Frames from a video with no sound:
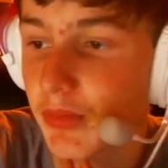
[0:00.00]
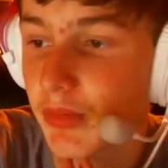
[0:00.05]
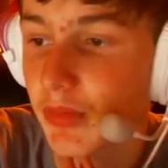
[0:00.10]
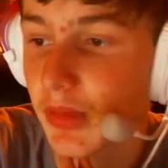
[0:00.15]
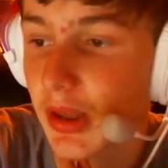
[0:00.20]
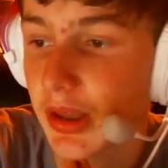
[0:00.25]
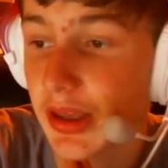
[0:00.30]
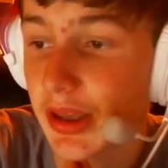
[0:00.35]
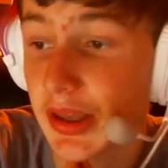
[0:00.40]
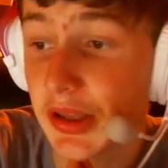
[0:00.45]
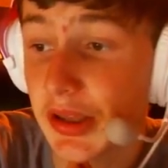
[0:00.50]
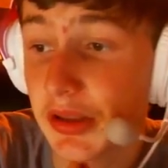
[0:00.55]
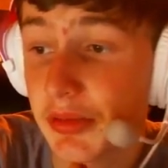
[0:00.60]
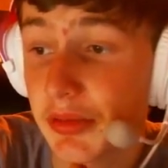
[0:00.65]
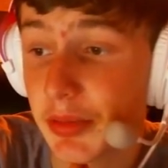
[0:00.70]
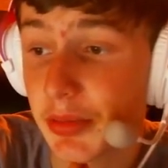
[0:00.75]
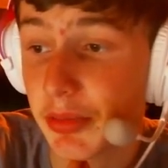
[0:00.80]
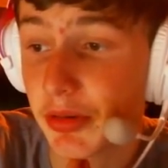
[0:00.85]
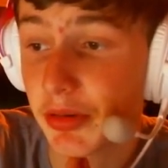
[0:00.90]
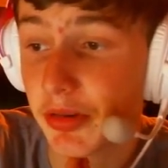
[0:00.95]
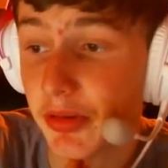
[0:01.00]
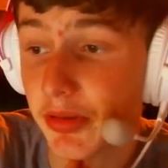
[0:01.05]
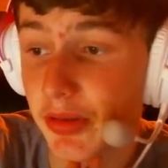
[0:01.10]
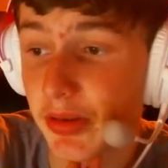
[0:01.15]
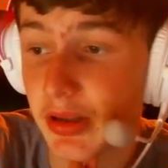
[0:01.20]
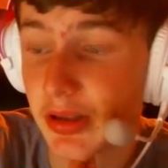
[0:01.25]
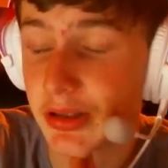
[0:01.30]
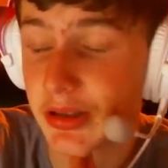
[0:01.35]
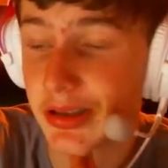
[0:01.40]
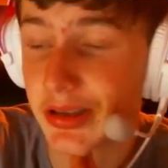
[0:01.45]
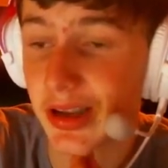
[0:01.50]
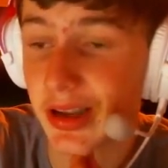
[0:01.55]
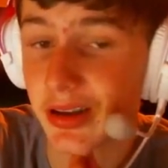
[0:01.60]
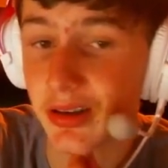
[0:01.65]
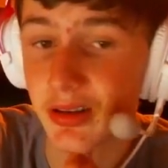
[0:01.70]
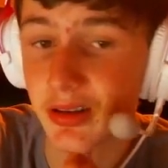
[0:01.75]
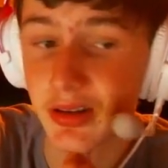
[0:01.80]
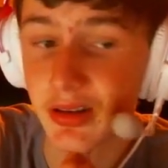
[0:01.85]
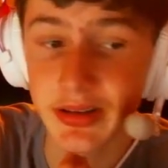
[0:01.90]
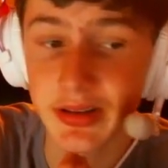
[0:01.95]
Keith McBrief. He's
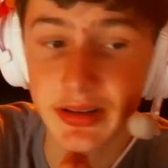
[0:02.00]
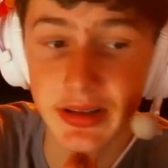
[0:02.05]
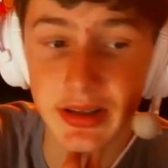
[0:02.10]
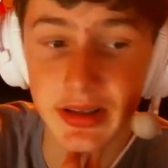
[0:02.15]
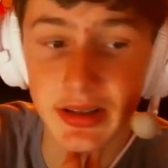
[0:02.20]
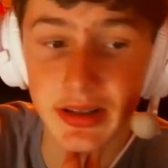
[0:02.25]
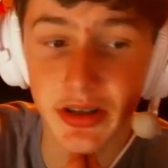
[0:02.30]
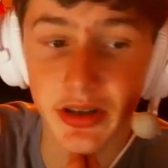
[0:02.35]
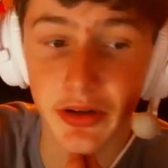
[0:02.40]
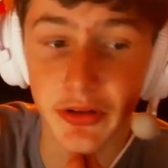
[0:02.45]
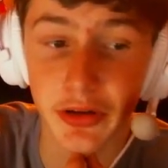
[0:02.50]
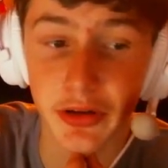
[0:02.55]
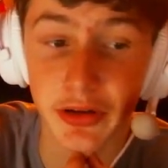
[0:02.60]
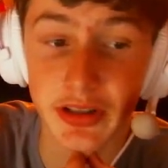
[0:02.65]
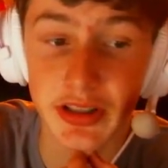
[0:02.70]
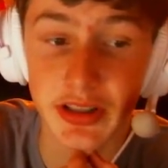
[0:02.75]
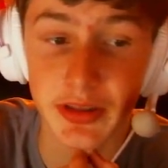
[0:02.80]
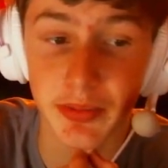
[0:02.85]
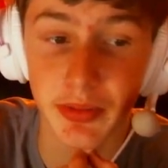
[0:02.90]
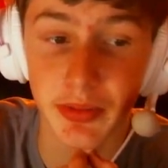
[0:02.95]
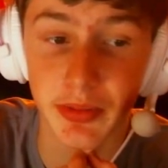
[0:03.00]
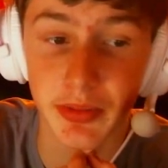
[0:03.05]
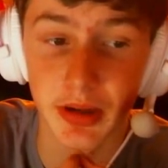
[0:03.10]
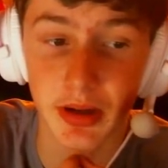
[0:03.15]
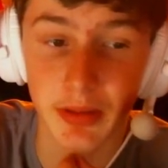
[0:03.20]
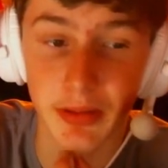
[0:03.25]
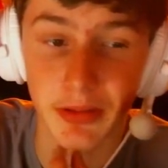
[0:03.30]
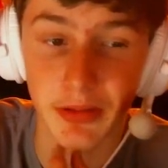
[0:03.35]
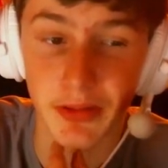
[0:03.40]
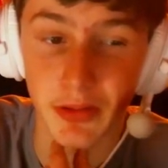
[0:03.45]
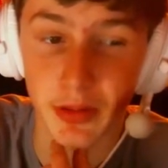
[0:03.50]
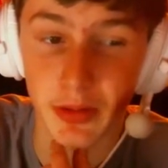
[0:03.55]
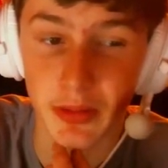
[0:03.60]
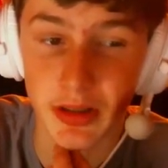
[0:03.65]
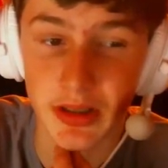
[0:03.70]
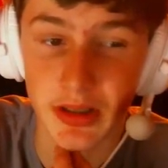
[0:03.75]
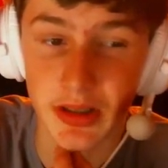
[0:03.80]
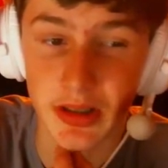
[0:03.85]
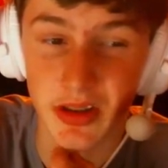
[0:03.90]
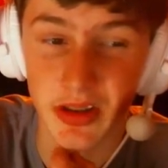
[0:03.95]
shown good
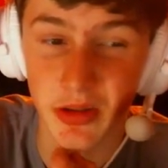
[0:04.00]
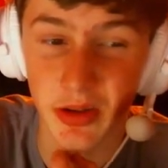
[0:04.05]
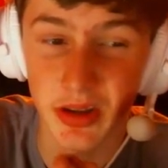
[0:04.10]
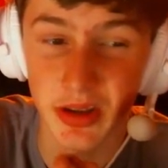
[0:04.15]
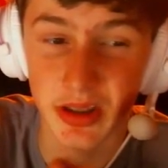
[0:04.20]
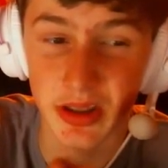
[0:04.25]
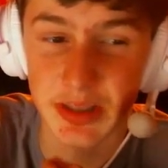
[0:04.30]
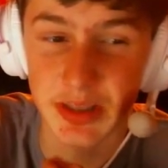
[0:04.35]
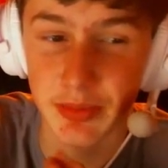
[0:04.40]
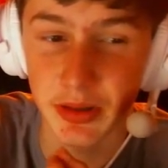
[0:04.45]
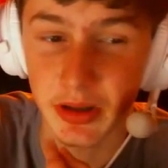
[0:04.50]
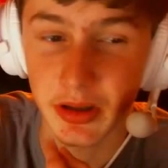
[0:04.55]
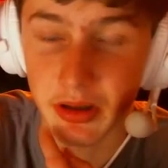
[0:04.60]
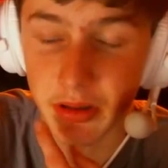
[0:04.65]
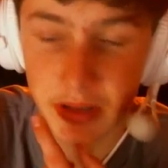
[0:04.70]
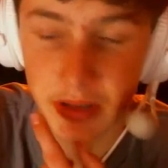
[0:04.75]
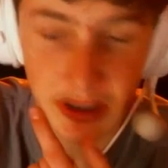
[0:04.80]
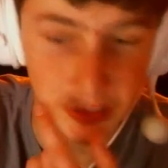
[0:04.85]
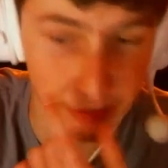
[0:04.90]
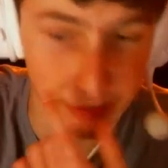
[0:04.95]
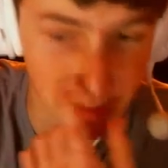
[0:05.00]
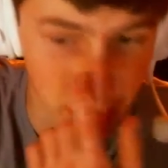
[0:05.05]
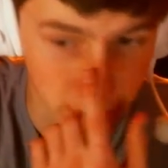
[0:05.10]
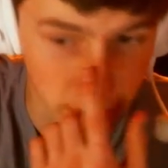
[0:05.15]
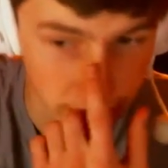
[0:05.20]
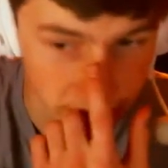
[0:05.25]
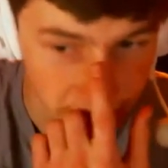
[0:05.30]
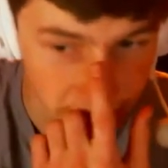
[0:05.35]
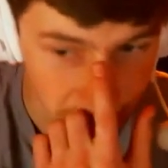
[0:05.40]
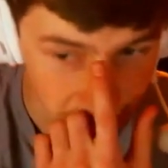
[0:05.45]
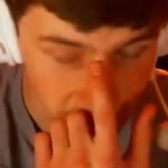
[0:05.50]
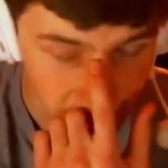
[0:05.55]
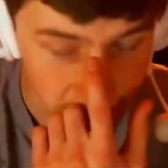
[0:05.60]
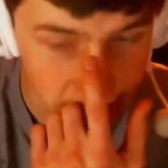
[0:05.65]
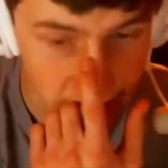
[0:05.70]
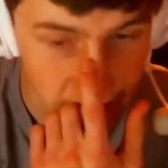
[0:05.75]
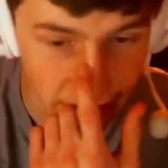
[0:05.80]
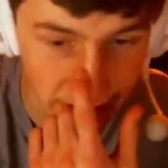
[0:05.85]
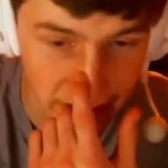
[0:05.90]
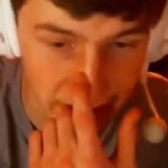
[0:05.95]
performances throughout the split on Team Liquid,
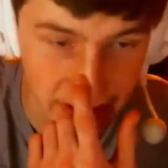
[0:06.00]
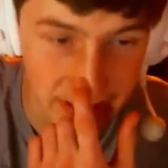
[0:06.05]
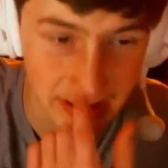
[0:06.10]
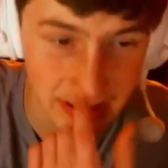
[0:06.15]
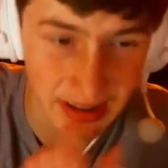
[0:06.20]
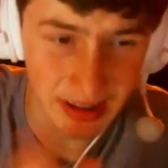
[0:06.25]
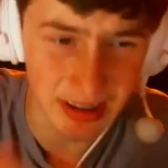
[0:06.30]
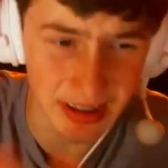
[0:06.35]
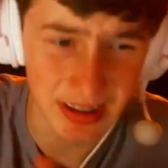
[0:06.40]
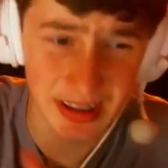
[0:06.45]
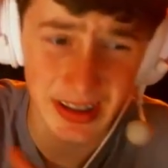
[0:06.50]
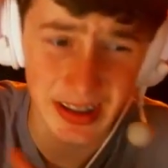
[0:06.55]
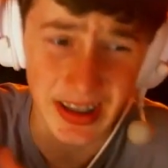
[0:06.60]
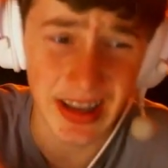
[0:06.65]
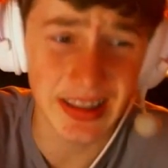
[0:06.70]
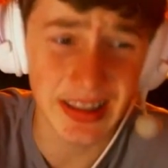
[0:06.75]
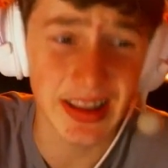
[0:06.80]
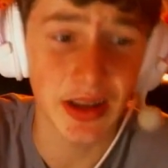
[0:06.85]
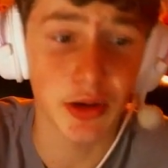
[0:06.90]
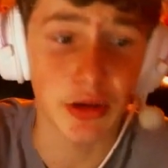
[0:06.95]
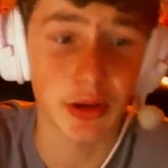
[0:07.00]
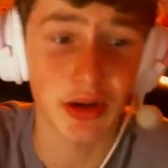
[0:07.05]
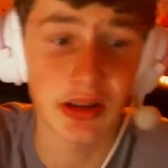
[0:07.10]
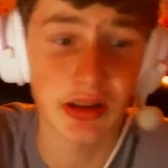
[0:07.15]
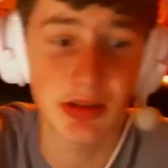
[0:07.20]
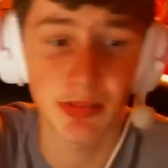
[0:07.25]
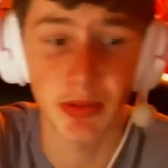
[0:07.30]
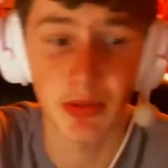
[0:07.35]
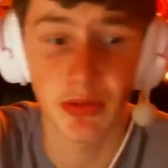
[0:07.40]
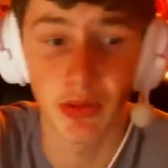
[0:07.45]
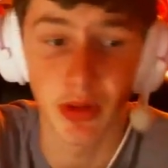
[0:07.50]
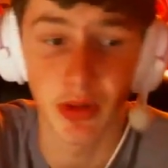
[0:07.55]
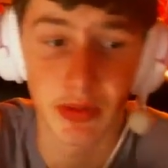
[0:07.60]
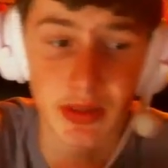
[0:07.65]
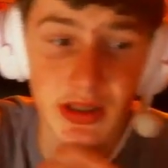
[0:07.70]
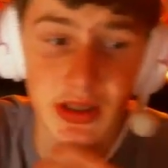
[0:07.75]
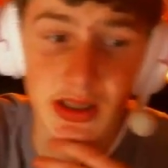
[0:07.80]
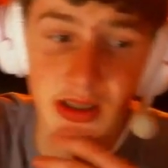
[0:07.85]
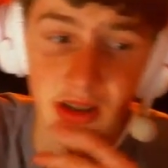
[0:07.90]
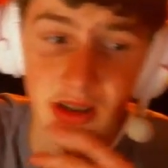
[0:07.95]
and not that great
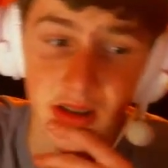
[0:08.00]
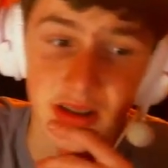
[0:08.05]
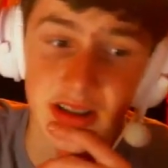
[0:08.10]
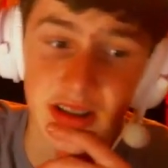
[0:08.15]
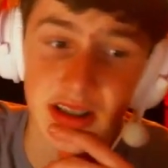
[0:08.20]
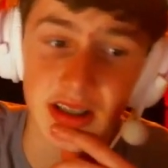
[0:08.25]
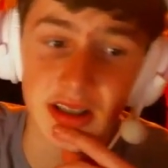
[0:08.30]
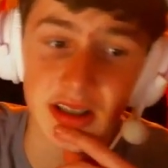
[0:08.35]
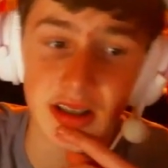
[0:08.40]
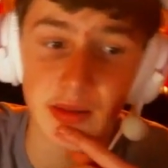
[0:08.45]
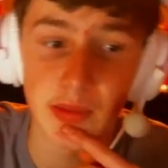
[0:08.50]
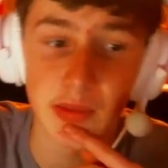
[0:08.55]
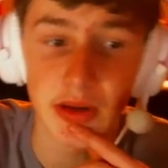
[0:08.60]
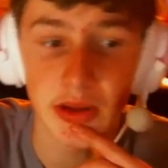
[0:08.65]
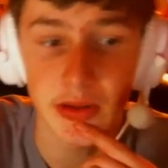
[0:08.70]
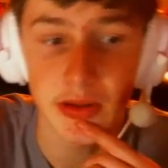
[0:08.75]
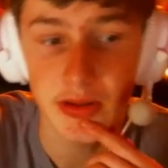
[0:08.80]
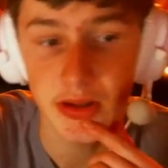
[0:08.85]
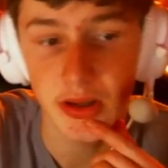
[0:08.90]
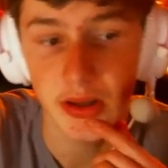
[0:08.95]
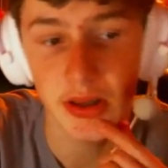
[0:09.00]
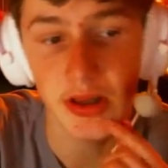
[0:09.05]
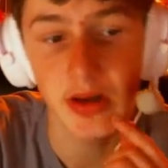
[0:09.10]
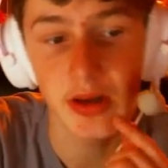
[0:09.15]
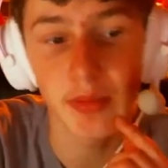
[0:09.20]
performances on TSM when he was on there, but